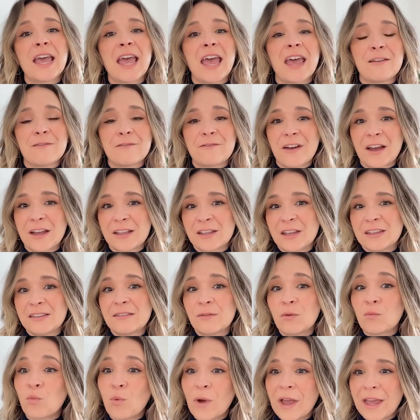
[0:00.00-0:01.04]
and finding
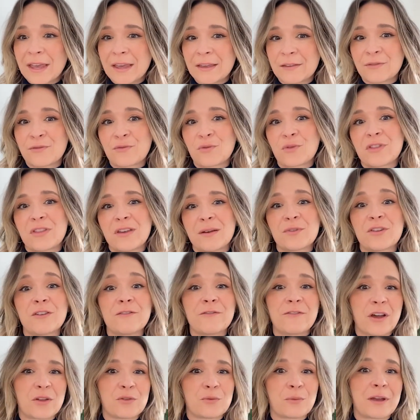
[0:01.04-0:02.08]
ways for them to
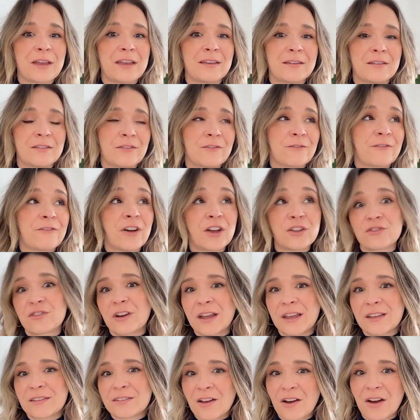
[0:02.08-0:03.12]

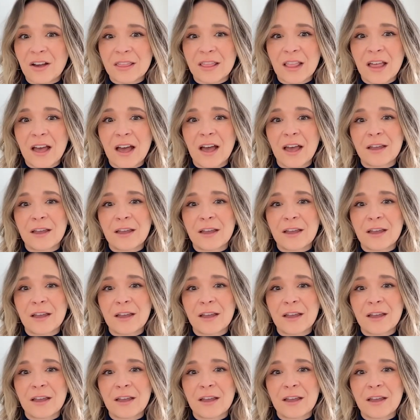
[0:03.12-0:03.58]
fundraise online